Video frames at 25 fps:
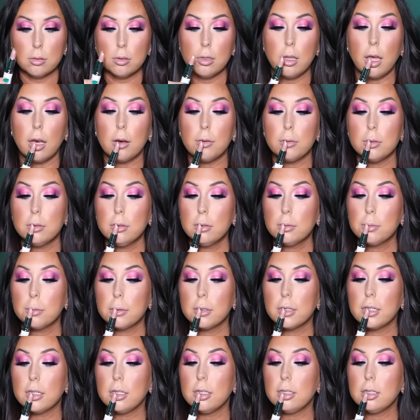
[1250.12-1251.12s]
That one's
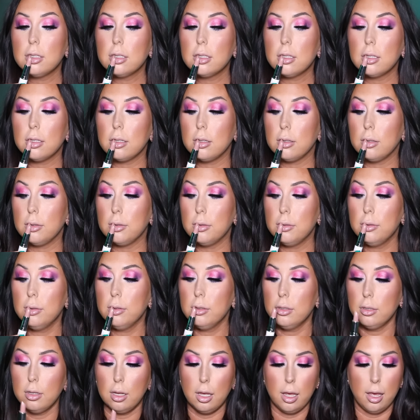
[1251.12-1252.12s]
pretty
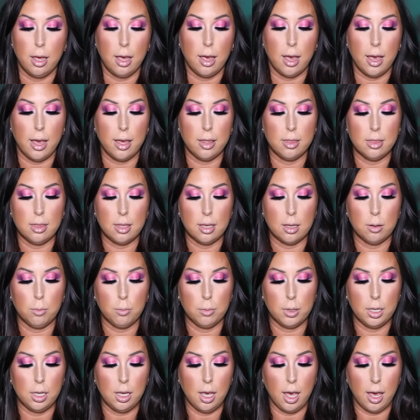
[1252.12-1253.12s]
too. And then
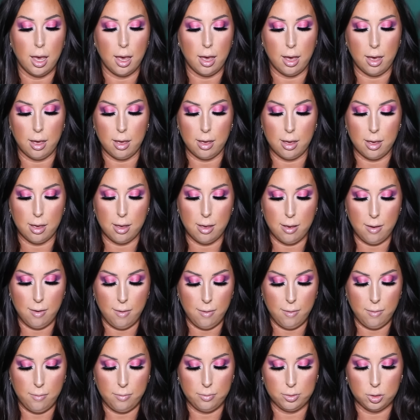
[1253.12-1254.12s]
we
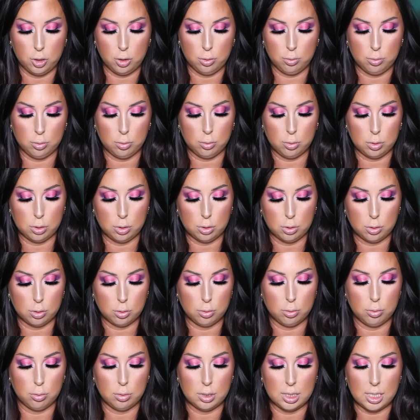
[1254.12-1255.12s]
have
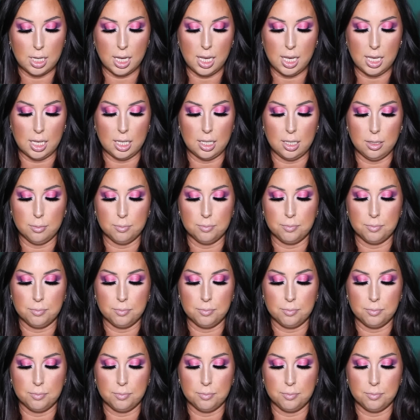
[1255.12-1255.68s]
Tea.